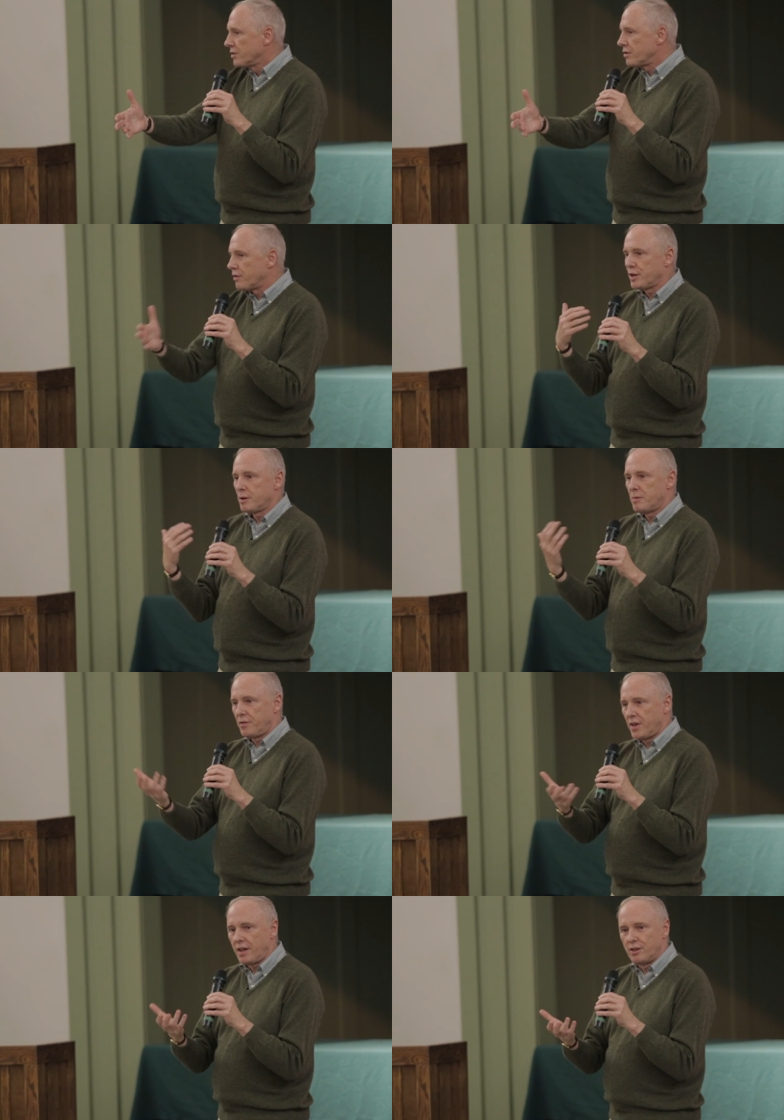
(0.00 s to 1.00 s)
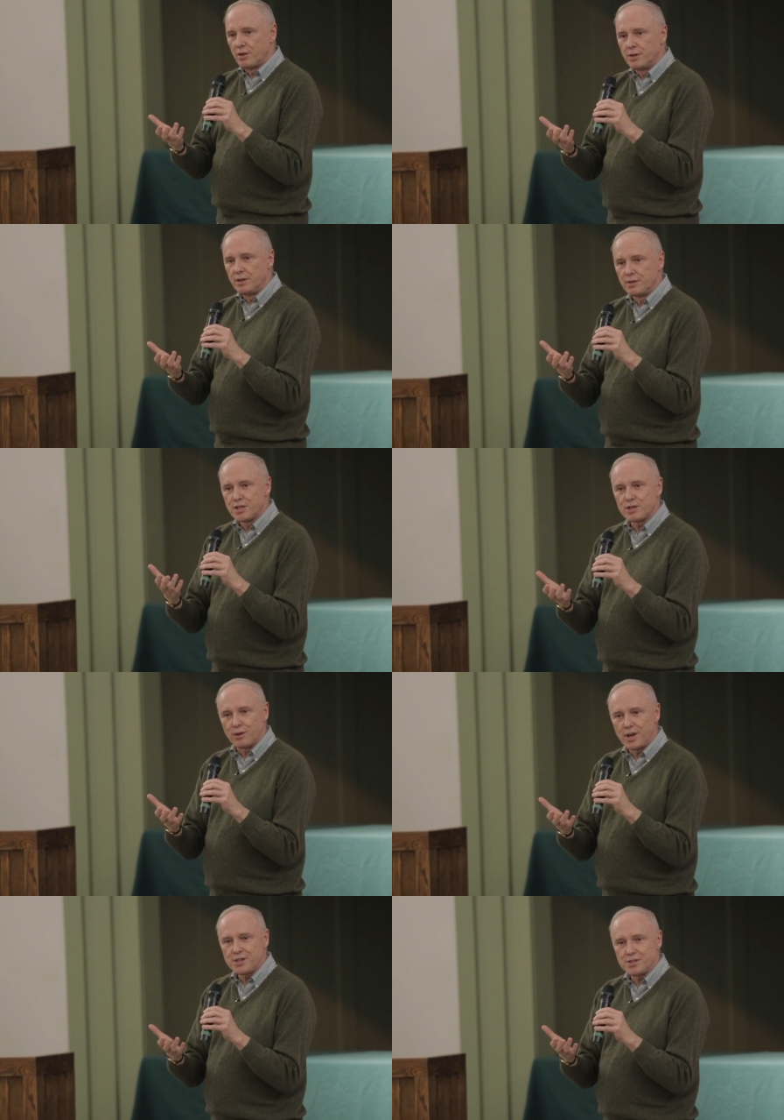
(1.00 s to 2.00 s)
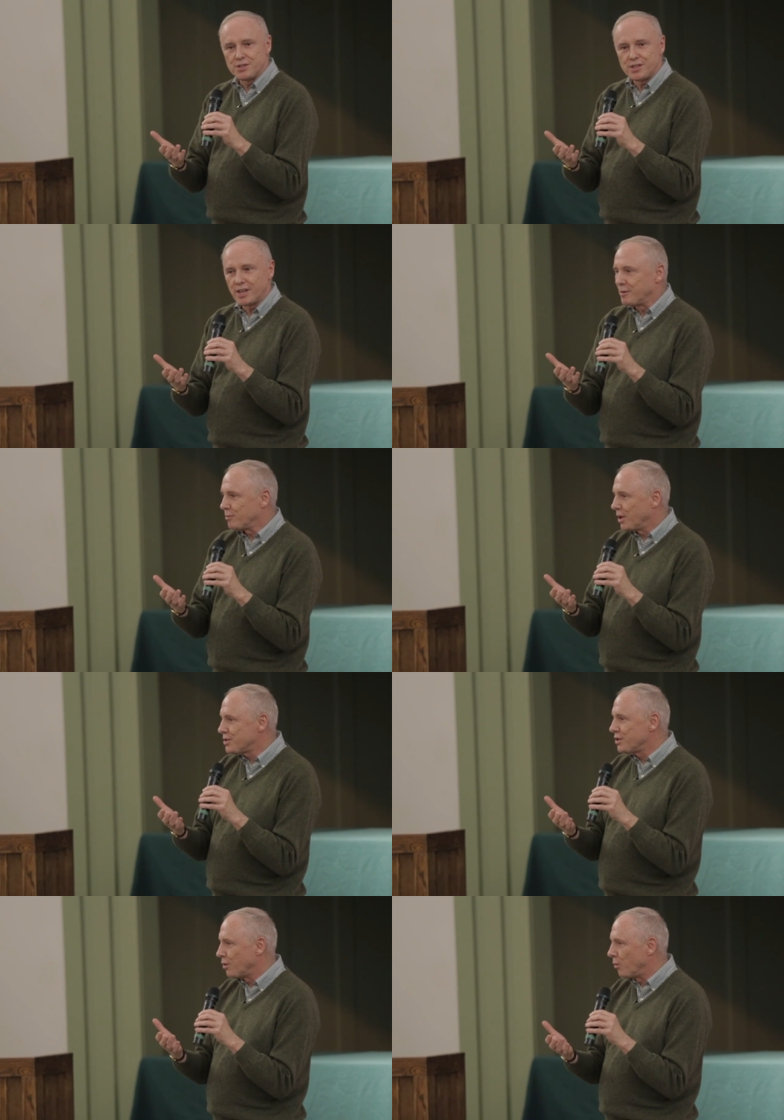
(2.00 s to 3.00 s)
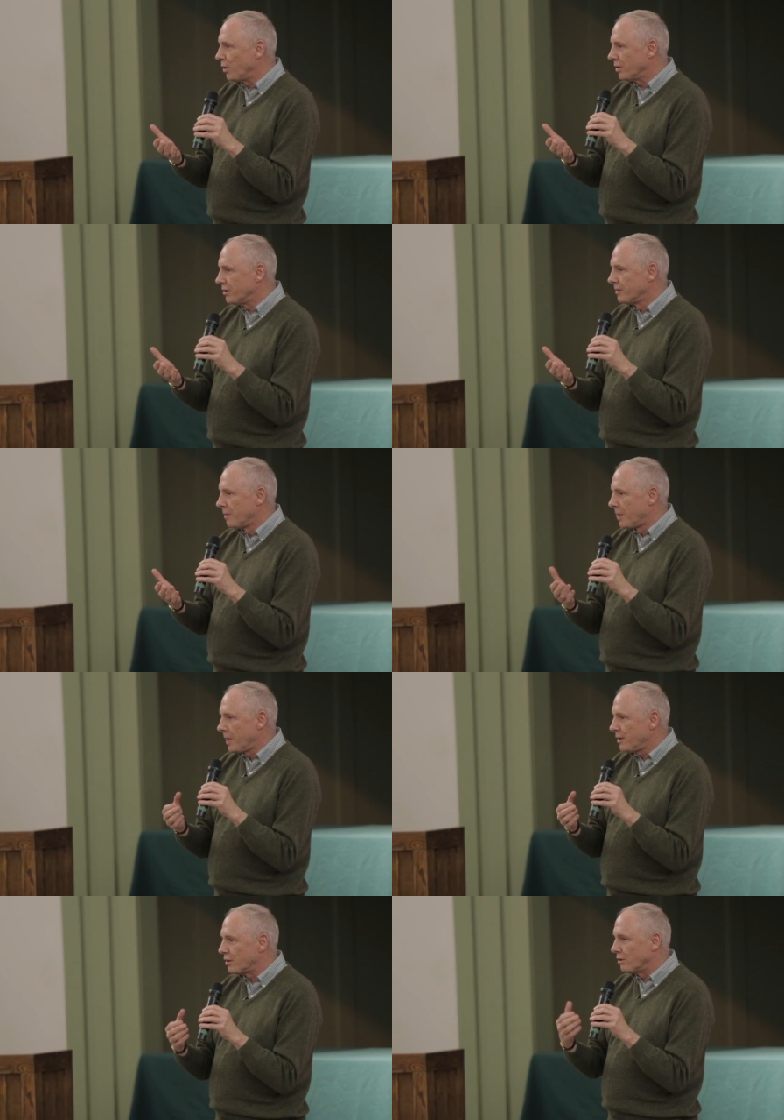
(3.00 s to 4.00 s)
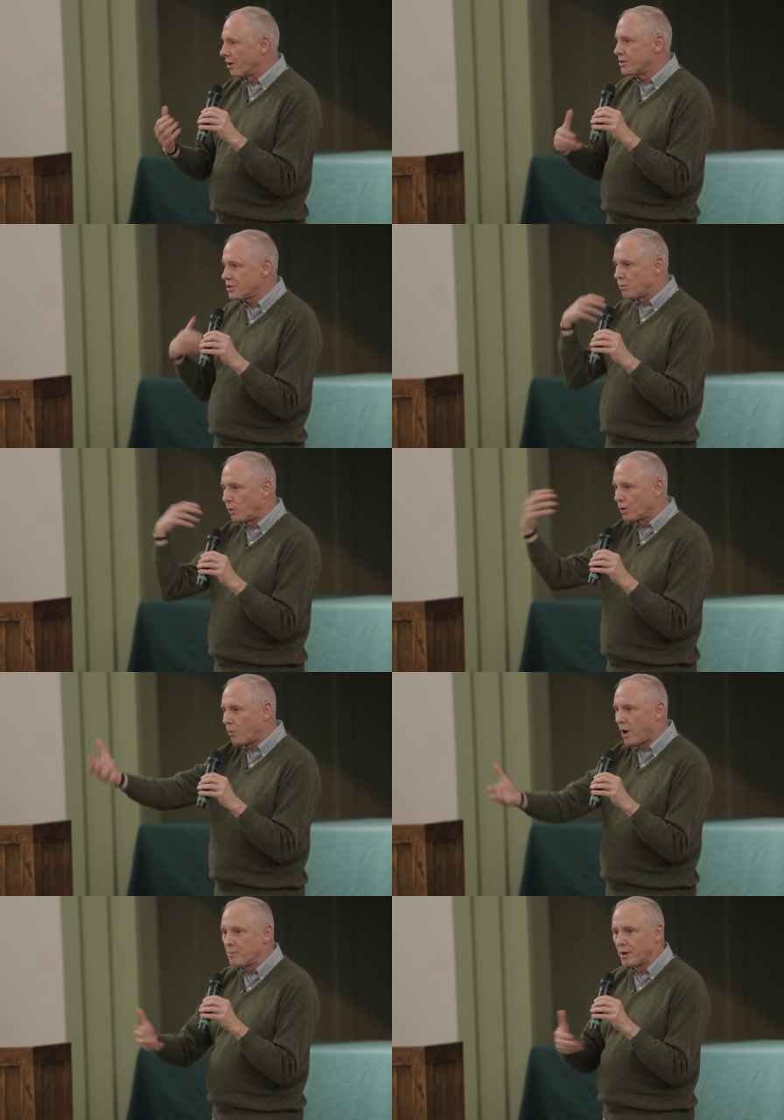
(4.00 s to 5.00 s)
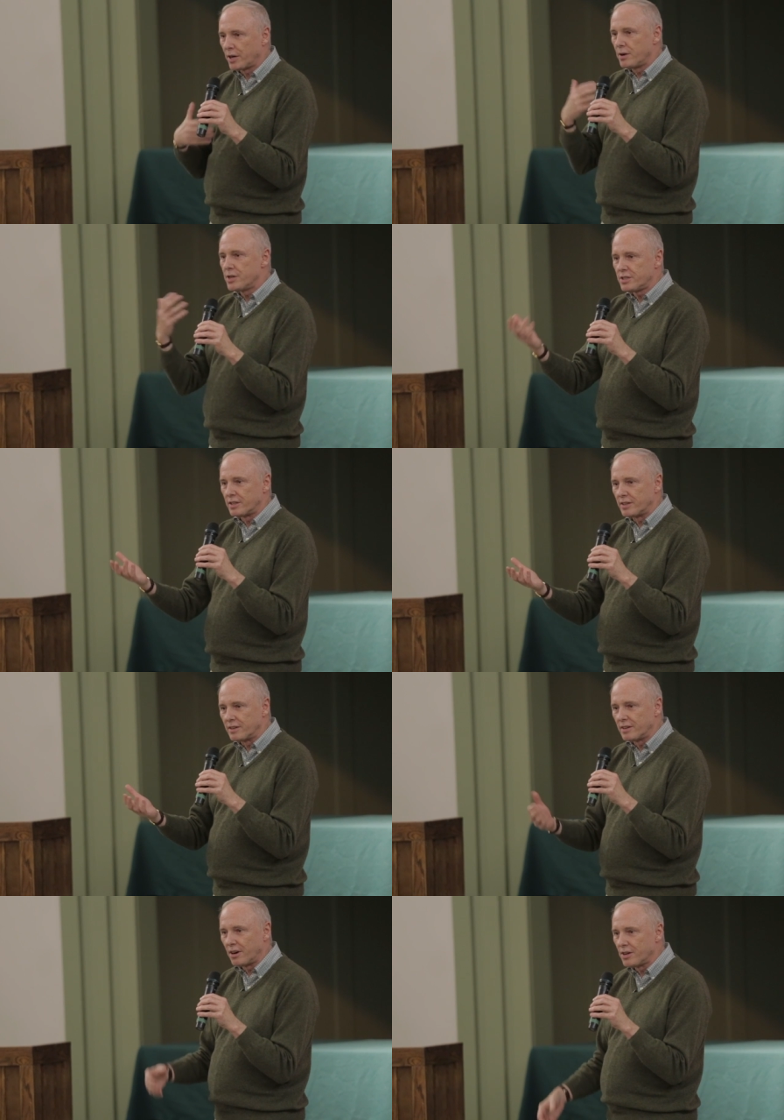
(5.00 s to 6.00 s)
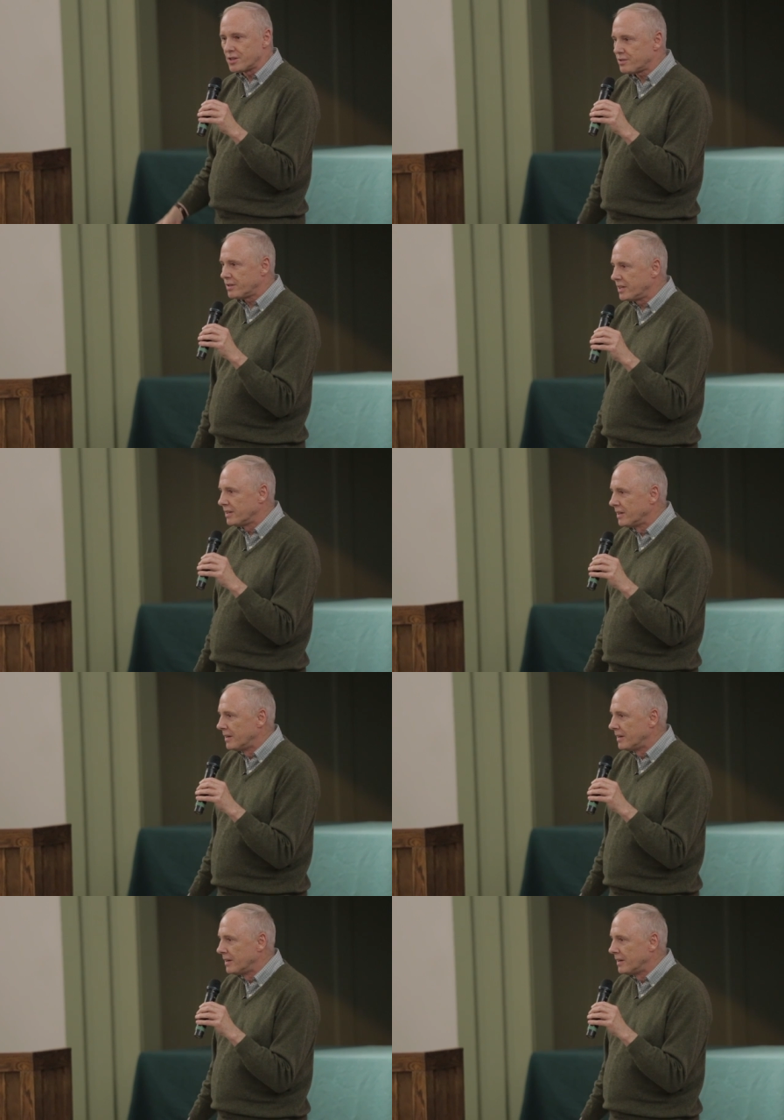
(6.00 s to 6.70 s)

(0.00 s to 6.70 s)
And so you think about that and the dislocations taking place in the world, you know, largest worldwide migration in our history,